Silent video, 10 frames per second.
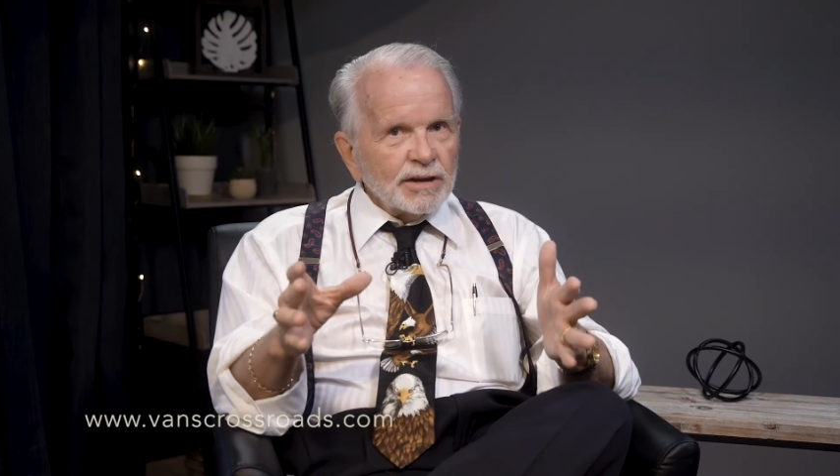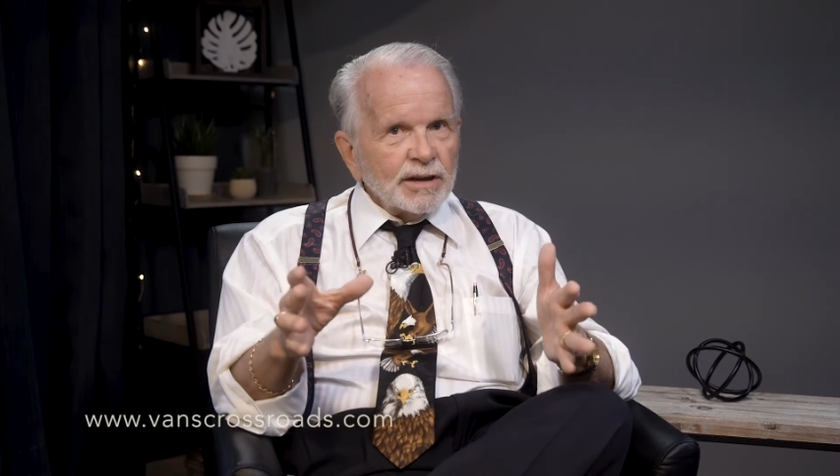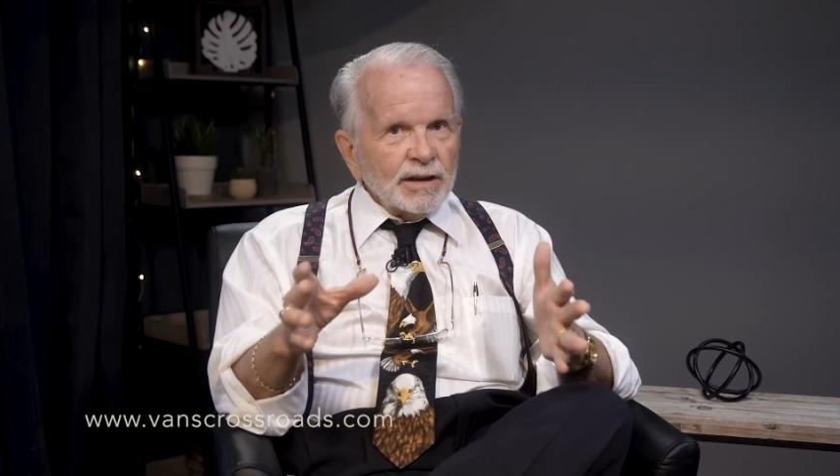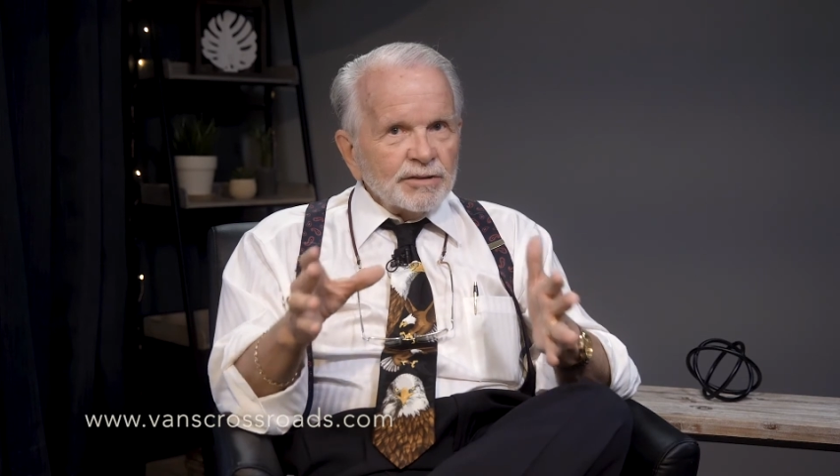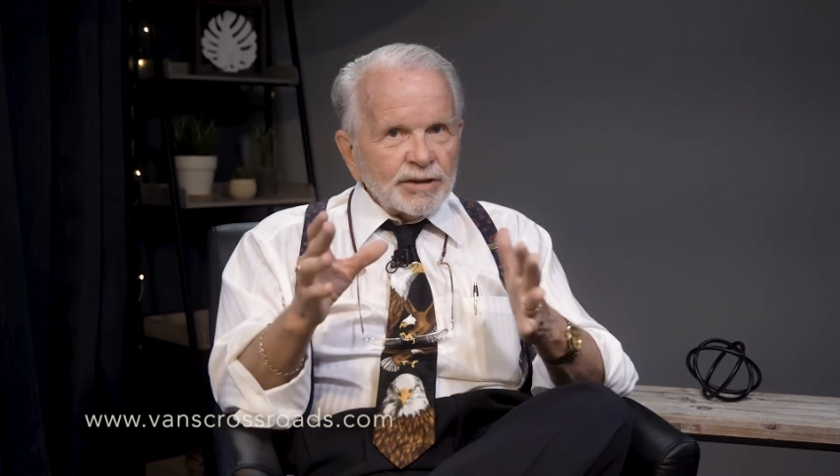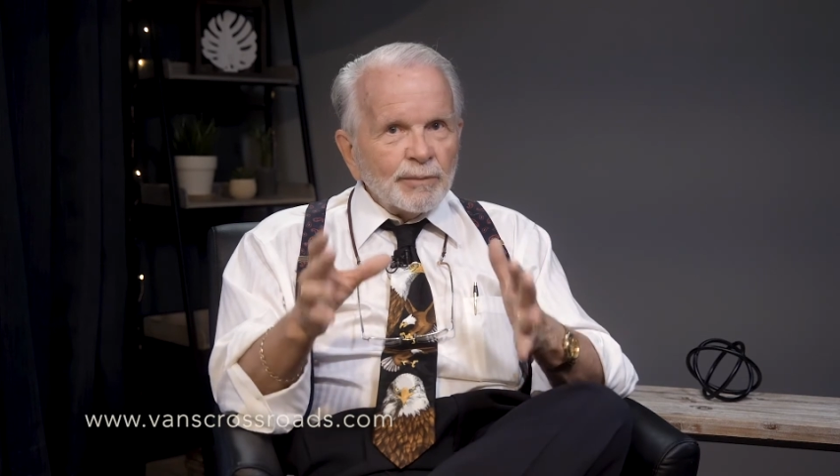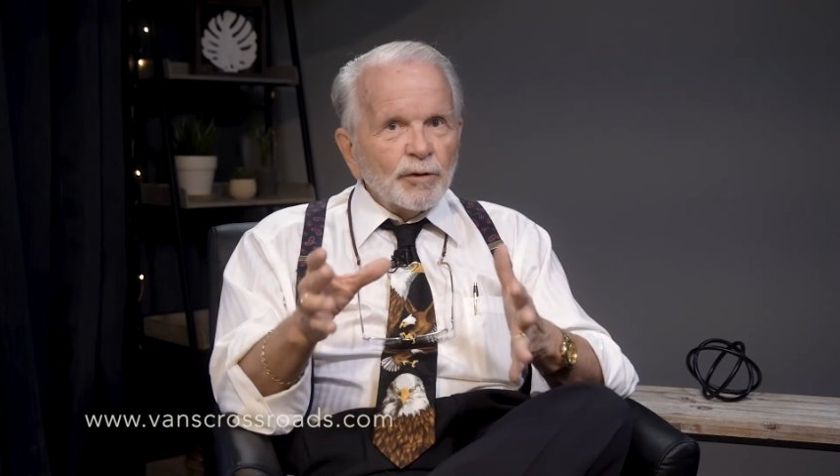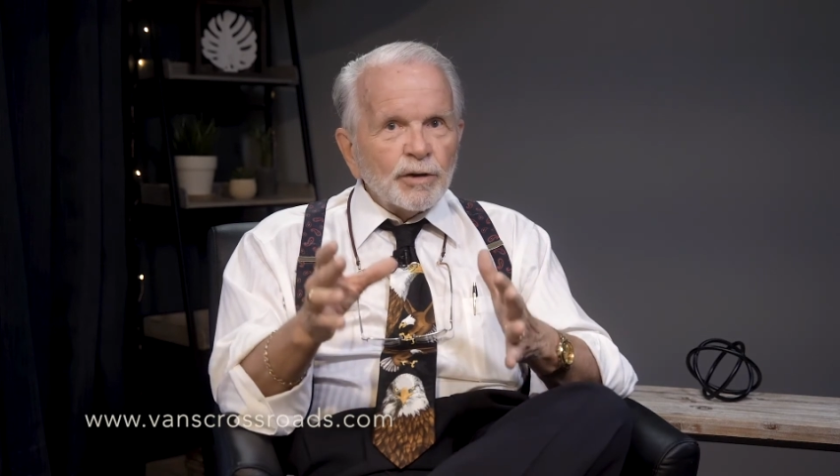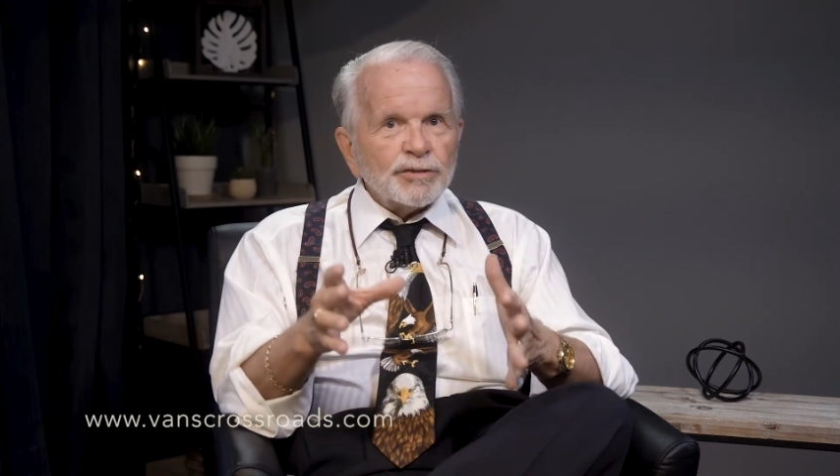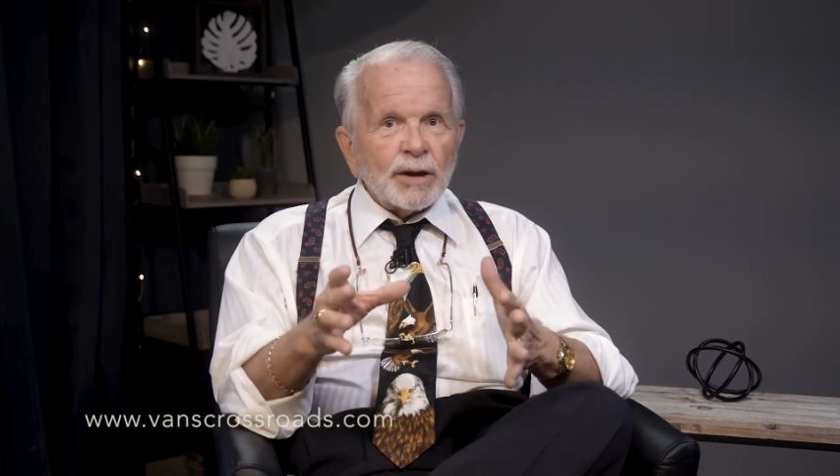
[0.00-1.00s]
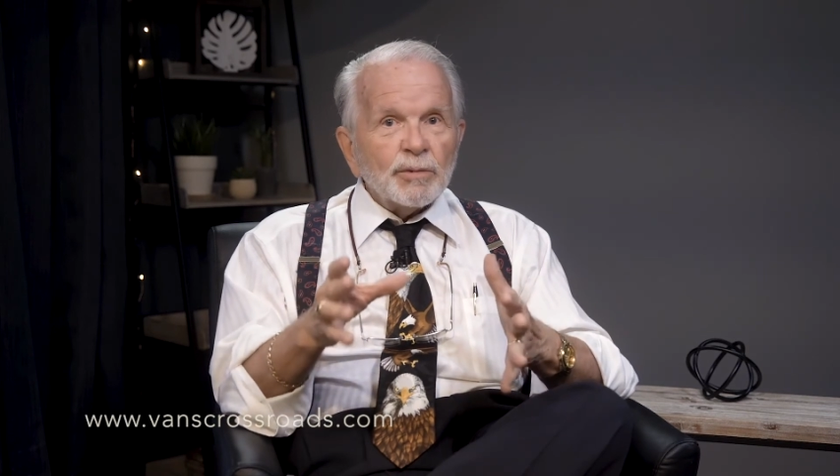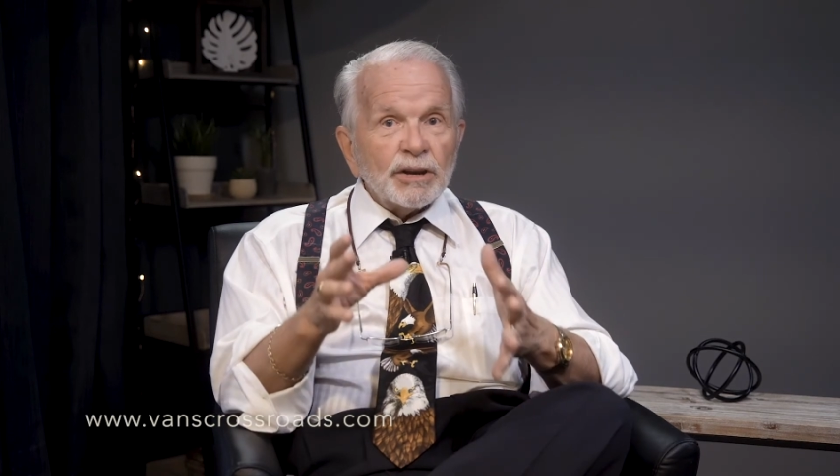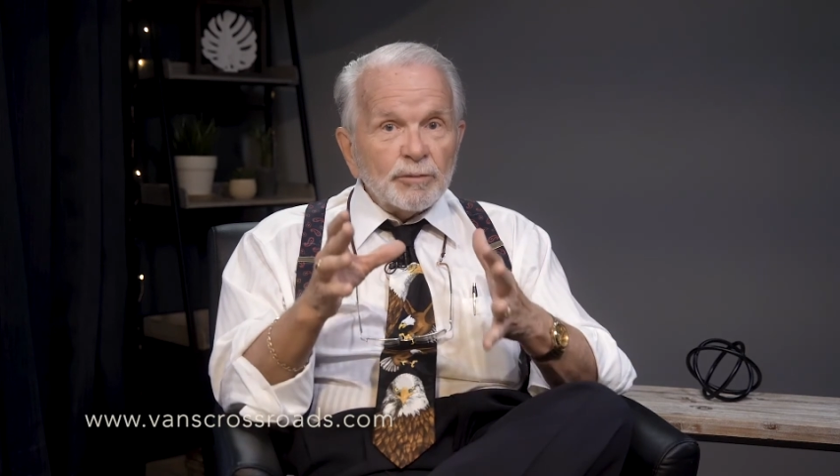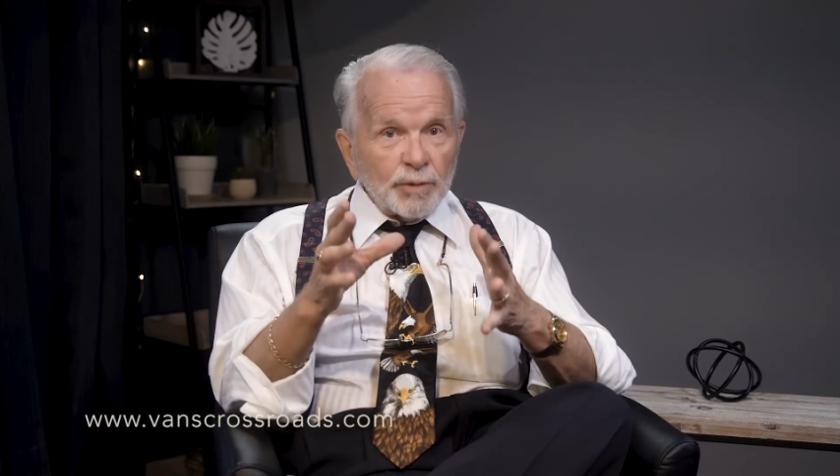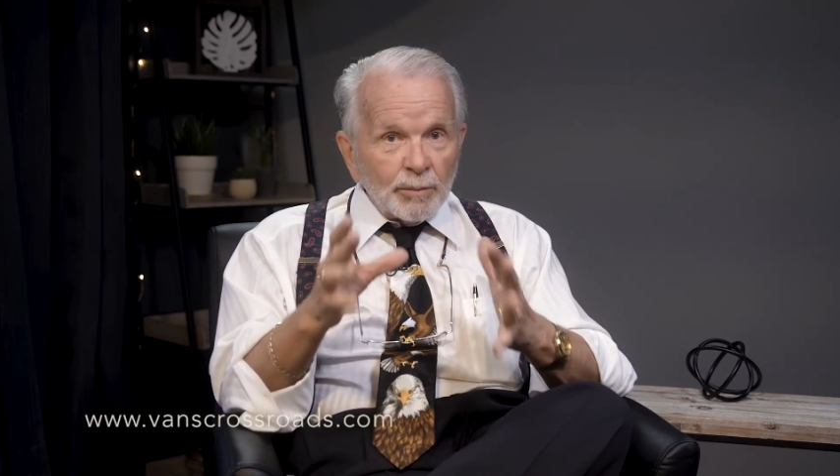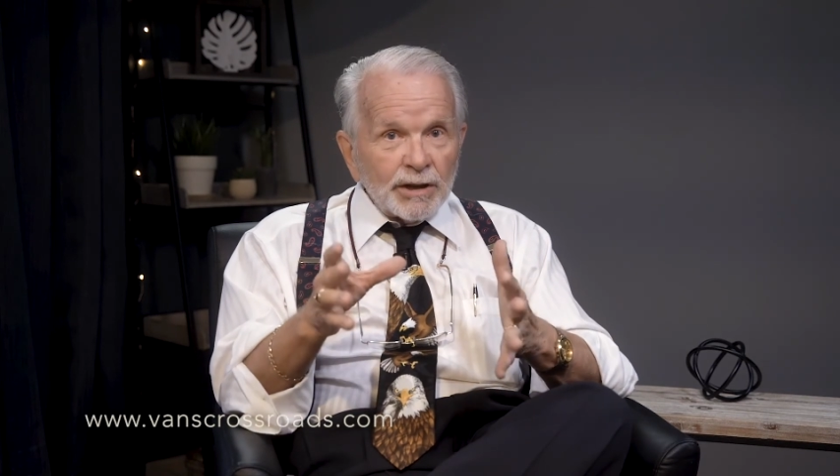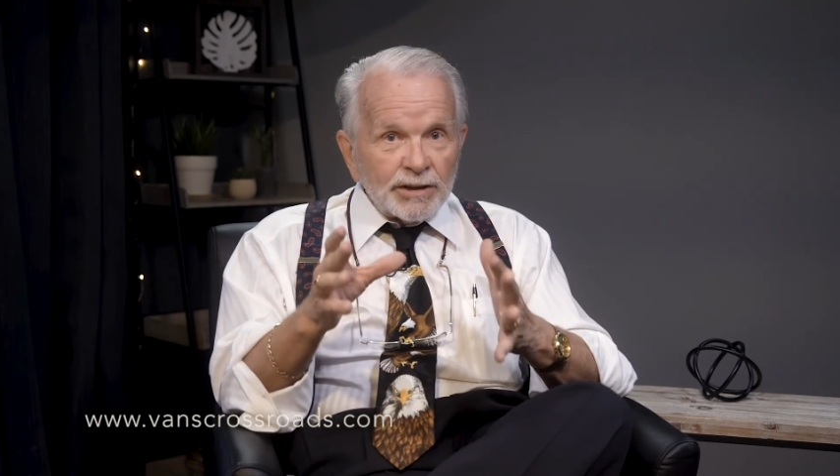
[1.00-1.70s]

some of which I believe probably